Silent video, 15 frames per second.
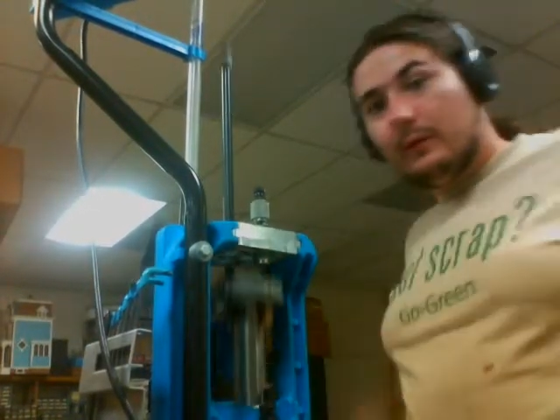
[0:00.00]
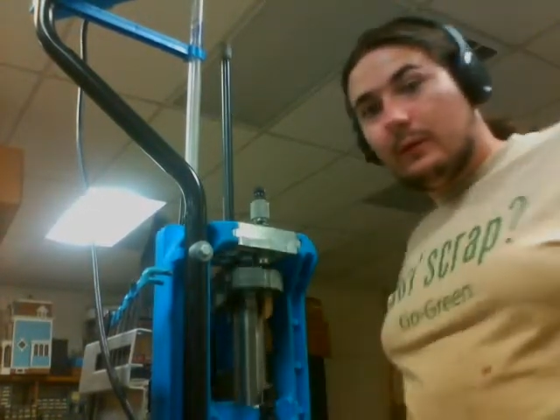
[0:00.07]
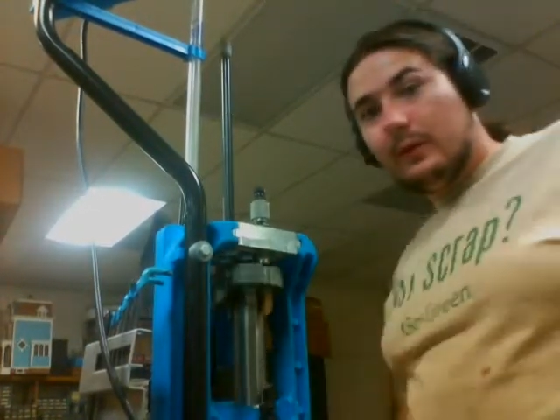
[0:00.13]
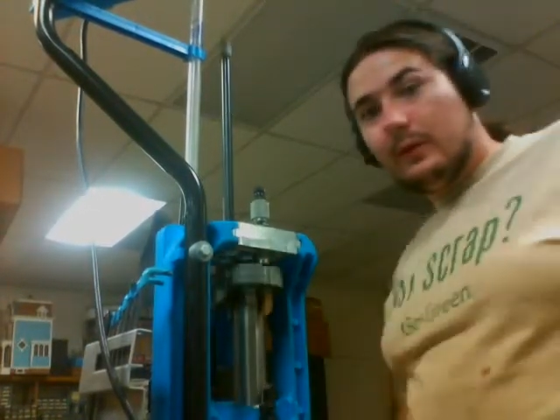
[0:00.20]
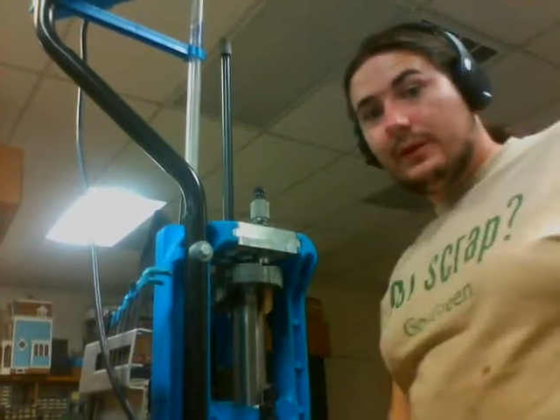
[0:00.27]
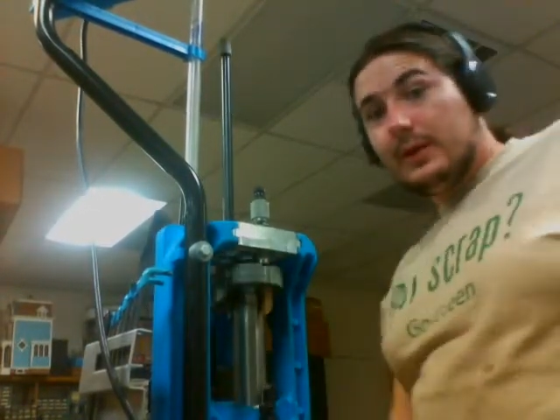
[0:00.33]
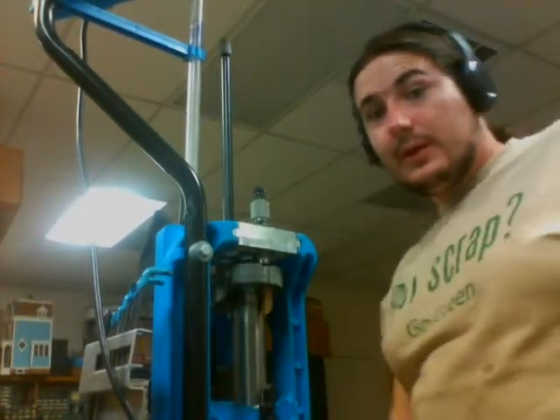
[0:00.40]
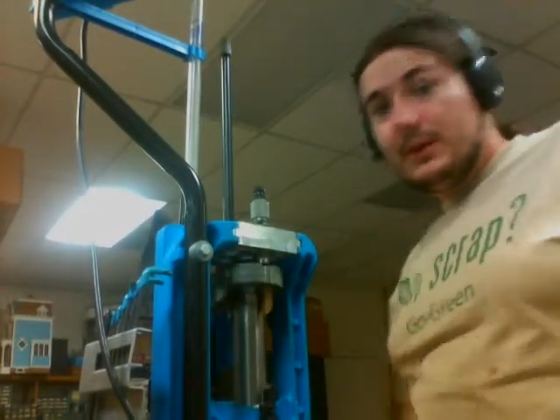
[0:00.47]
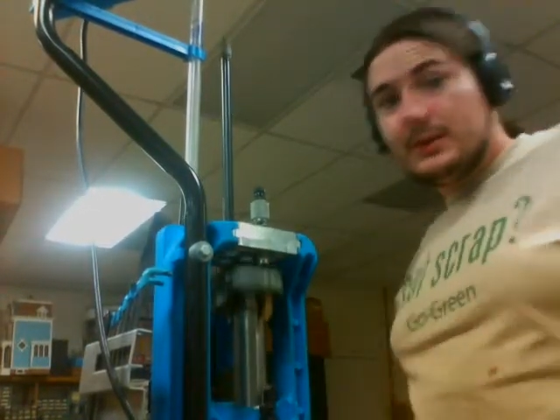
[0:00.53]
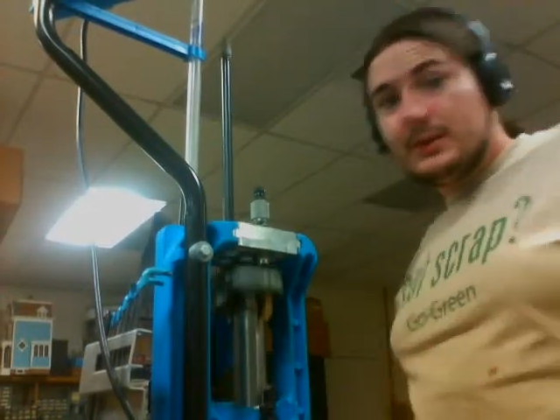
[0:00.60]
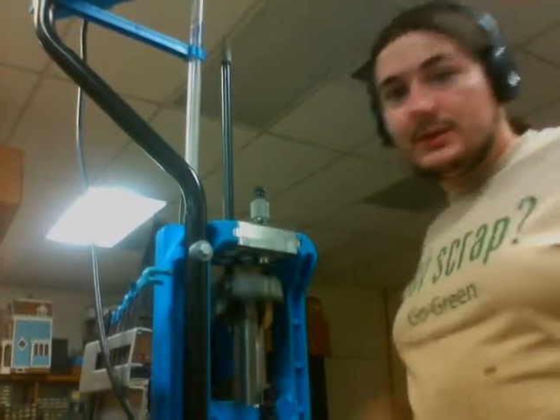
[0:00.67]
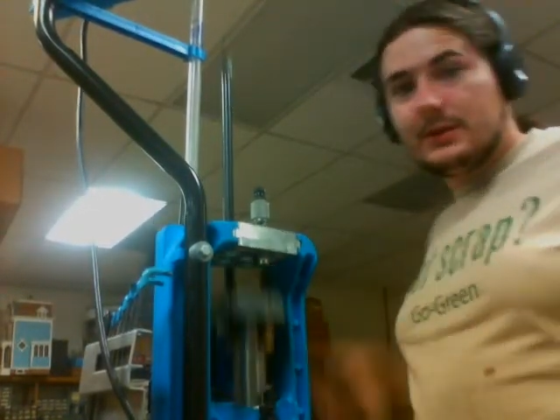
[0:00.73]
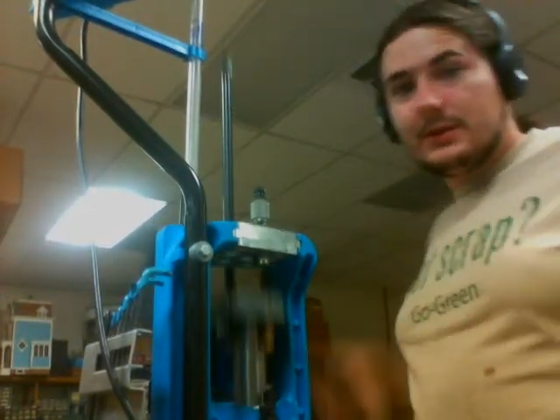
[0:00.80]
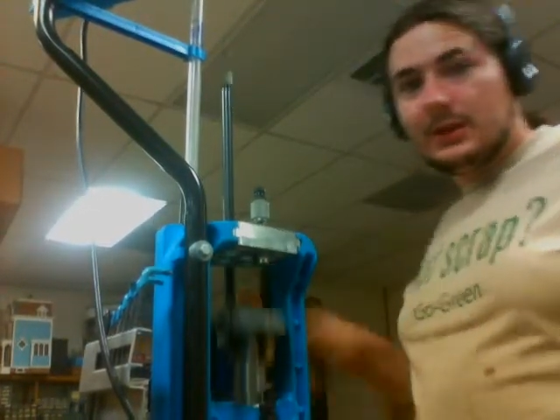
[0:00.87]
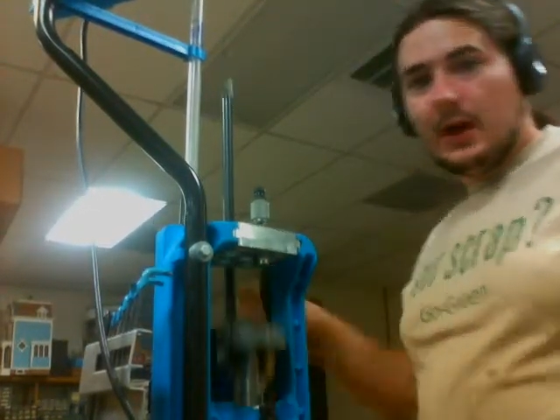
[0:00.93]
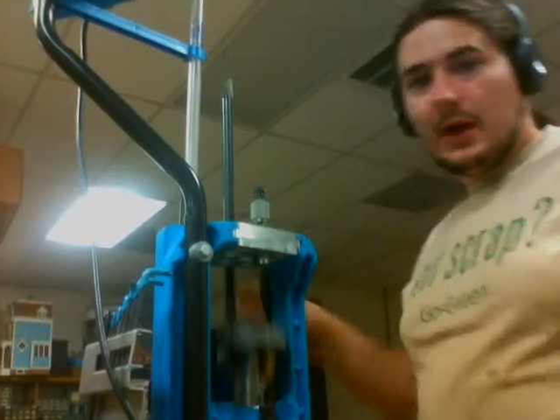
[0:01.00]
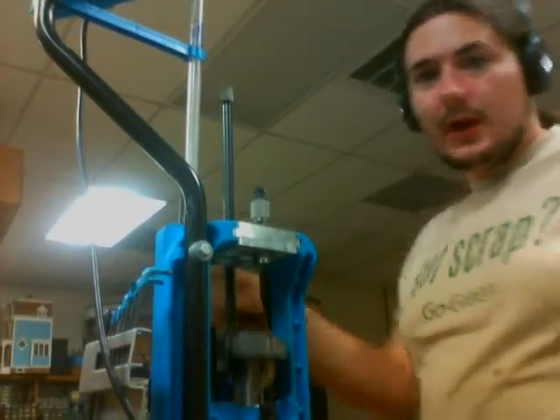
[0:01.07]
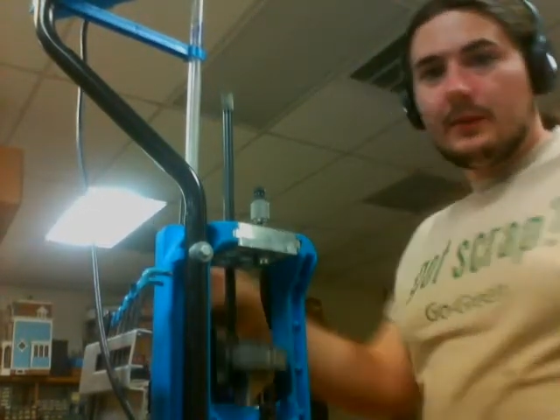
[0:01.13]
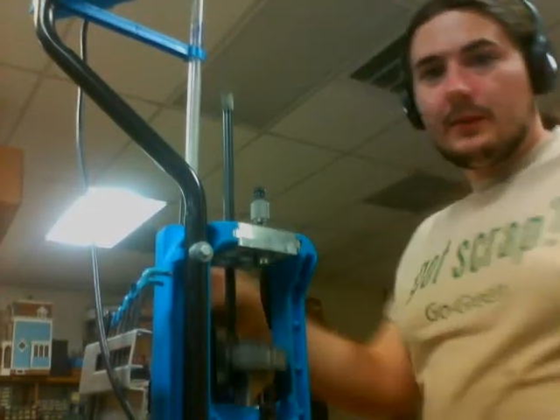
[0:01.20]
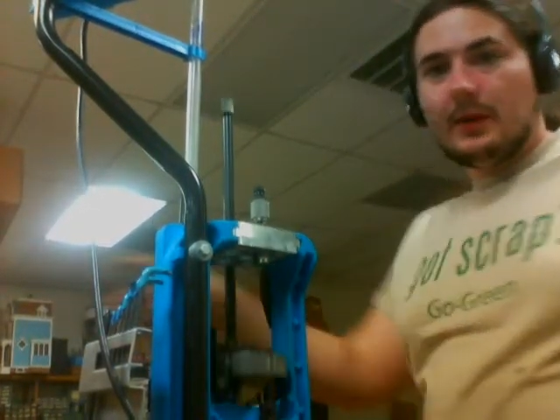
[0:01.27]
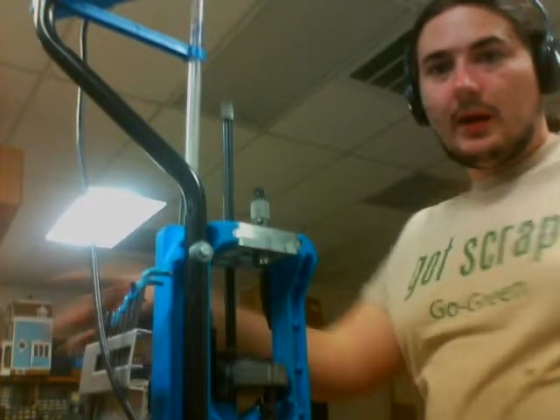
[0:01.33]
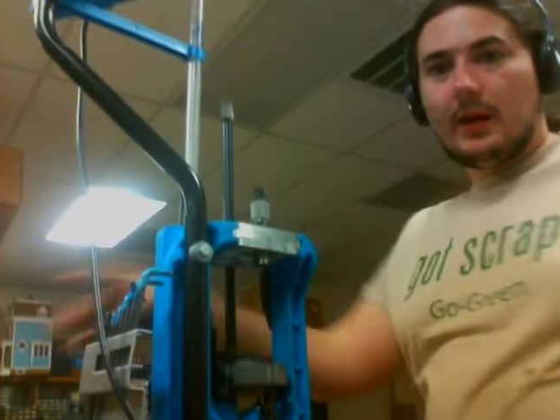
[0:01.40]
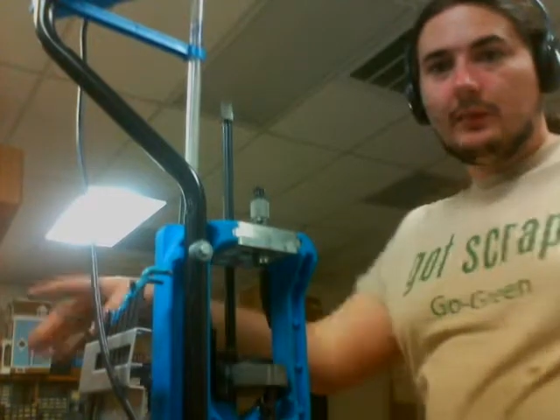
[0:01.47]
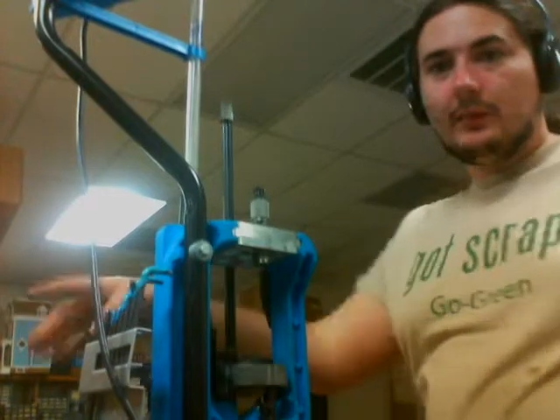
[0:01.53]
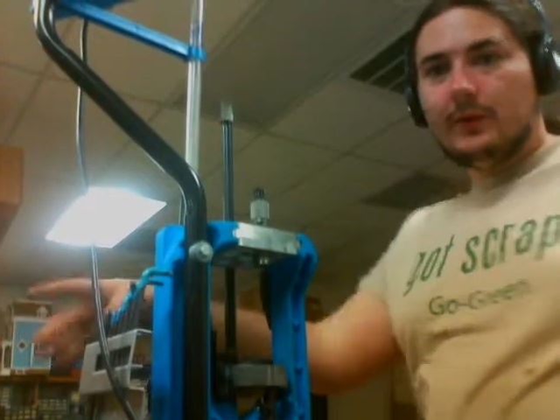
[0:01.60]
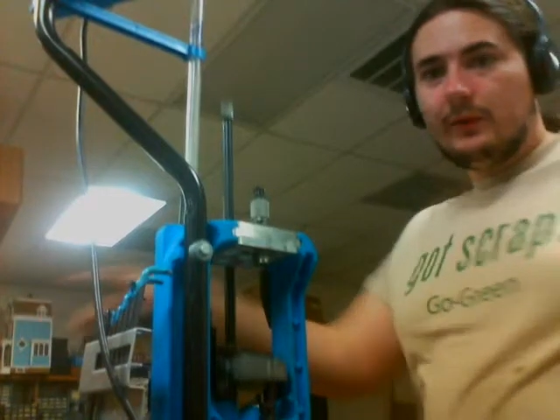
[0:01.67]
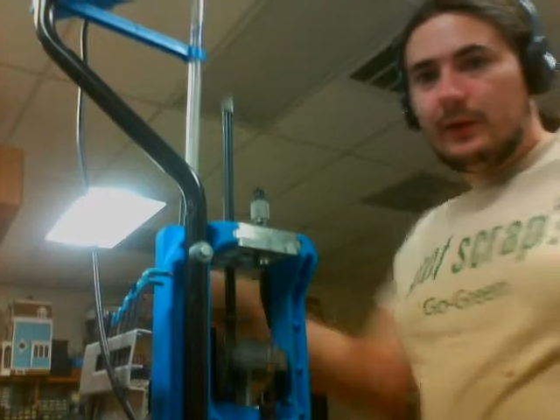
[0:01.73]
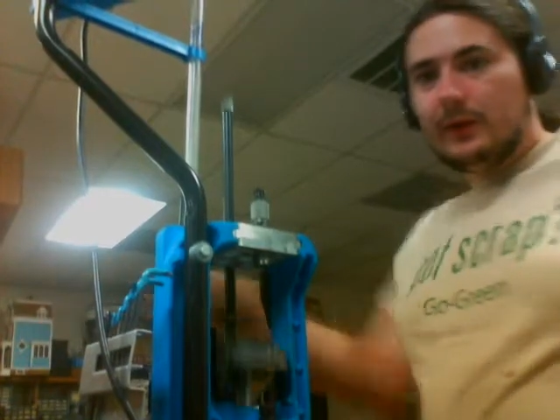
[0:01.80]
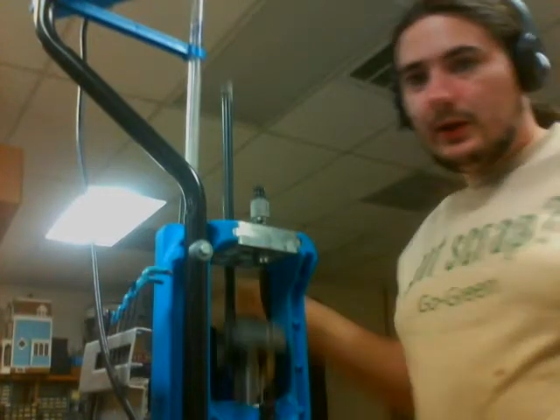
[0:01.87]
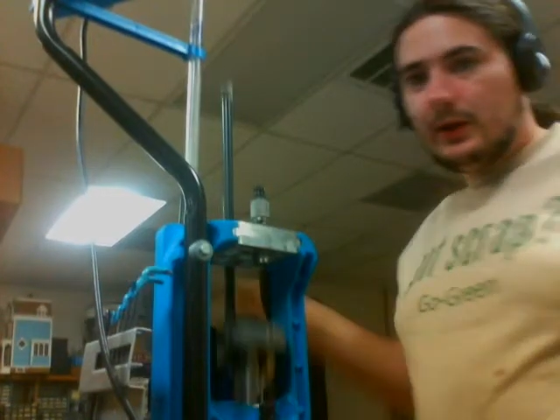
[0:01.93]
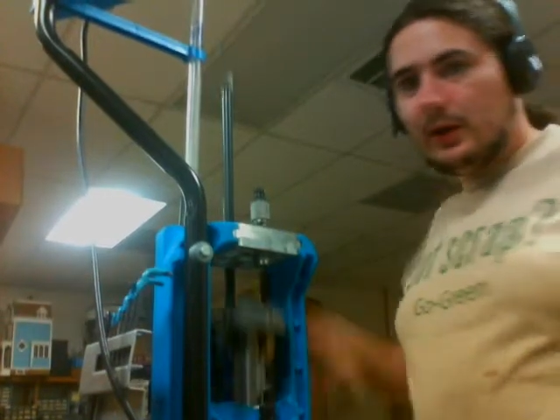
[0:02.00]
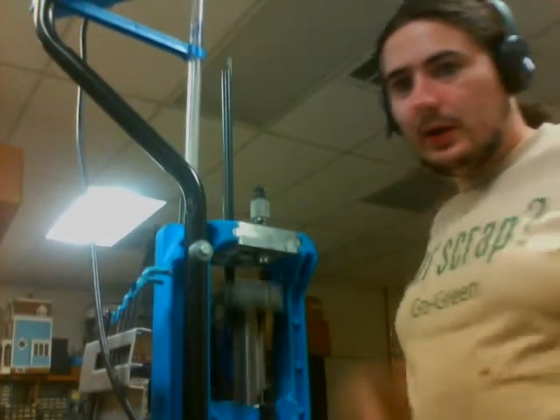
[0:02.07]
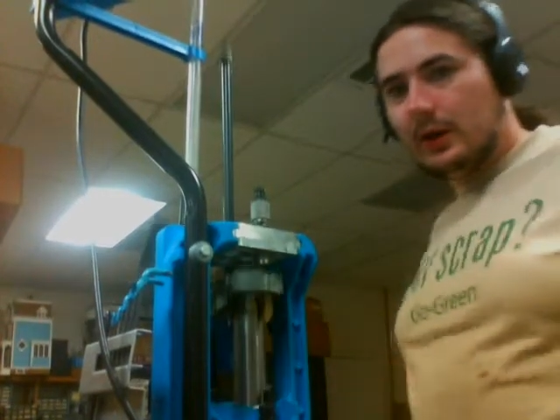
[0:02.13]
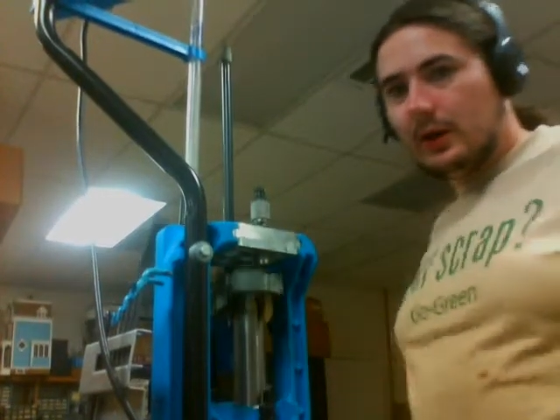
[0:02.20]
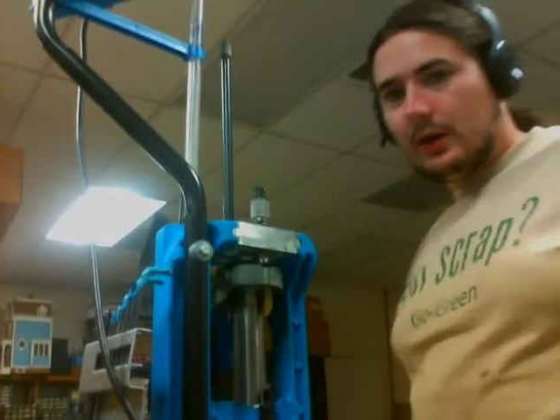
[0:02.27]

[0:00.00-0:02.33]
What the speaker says: with this, I am not moving,